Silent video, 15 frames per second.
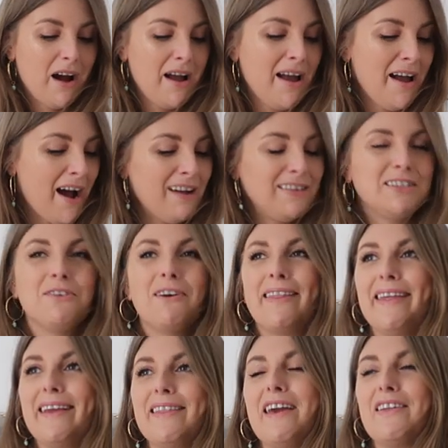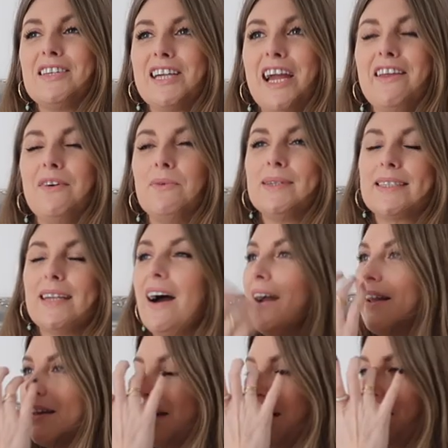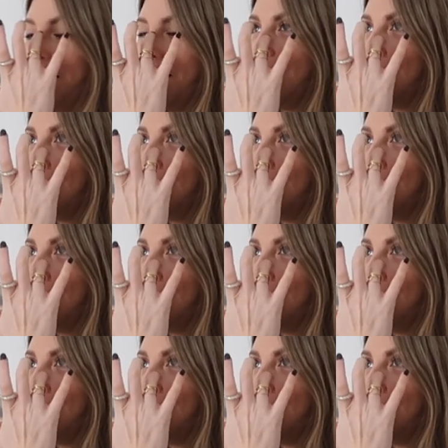I saw a thing the other day that was like,